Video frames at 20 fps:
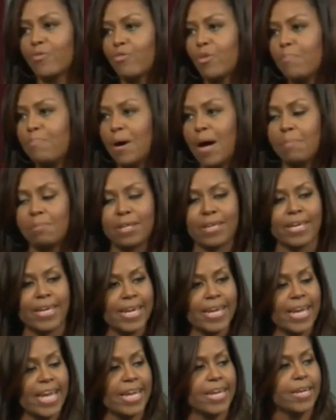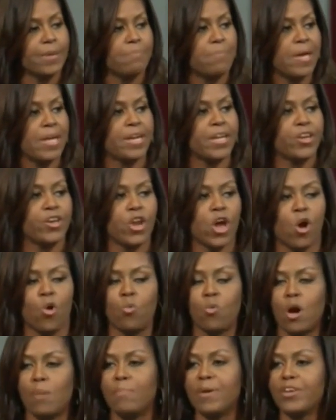Republican, Independent,
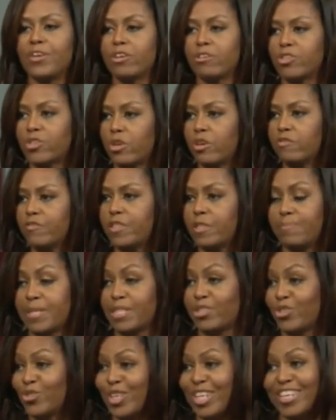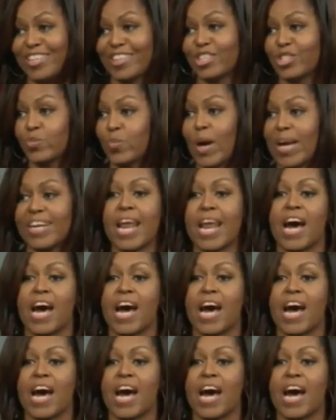no woman deserves to be treated this way.